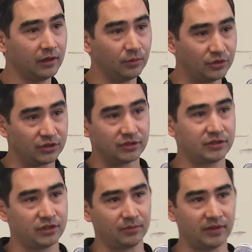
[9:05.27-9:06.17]
We just
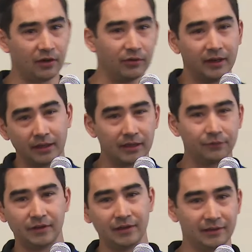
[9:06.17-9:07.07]
shipped our really
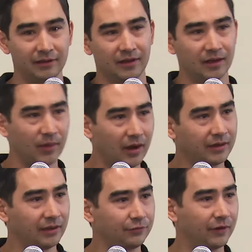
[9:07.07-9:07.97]
nifty
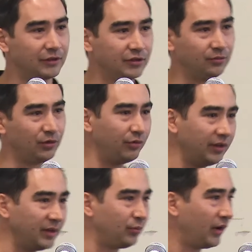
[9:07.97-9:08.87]
marking function. We're
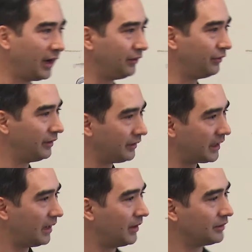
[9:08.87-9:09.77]
really proud of it. I
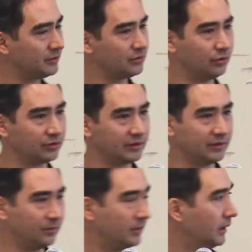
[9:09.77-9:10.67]
came out to talk to
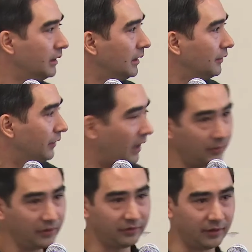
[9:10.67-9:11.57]
some
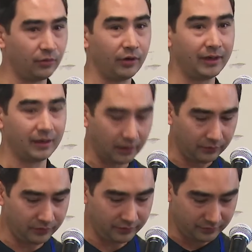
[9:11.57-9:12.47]
farmers. They're wearing
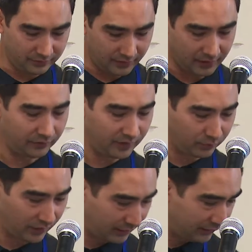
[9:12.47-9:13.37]
gloves. They're covered in
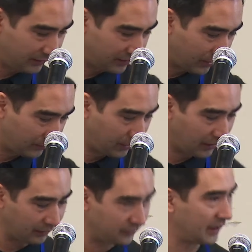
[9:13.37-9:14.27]
blood. There's a
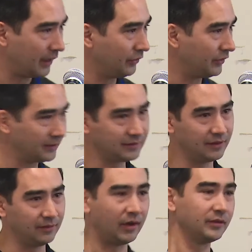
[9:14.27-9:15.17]
pile of tails next to
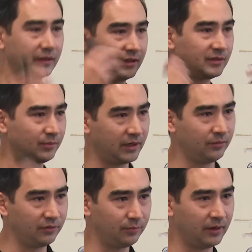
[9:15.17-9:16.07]
them. I was getting splattered
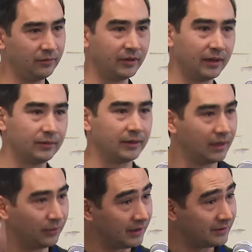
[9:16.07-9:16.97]
with blood. I was like, okay,
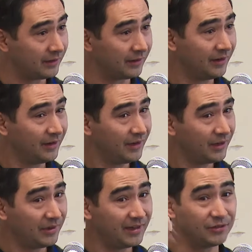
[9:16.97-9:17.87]
we need to
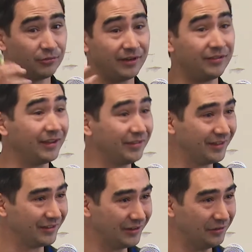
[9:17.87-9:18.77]
rethink
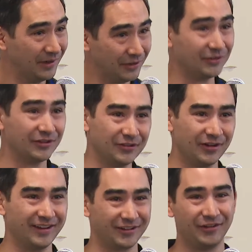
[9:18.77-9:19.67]
things a little bit because
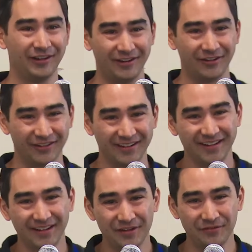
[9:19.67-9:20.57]
it's really not
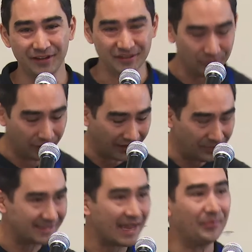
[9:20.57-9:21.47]
feasible to
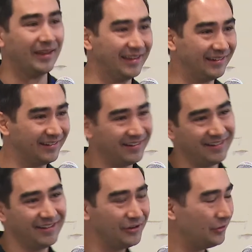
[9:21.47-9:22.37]
be tapping in
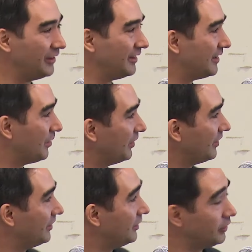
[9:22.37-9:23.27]
all these numbers
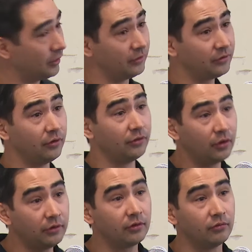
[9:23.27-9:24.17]
as you go. So
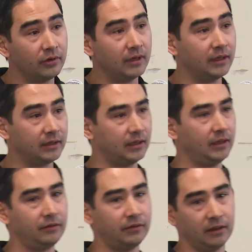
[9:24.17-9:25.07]
those are really
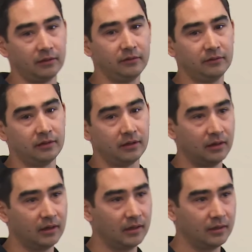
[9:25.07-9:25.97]
key things that
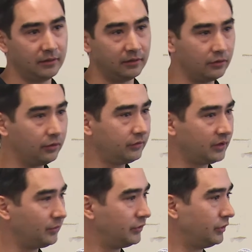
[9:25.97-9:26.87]
there's no
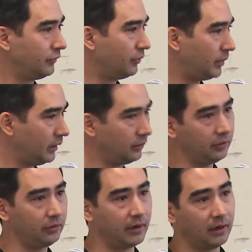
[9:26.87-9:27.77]
substitute for being on
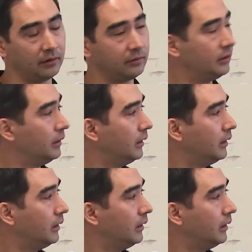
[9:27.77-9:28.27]
the ground.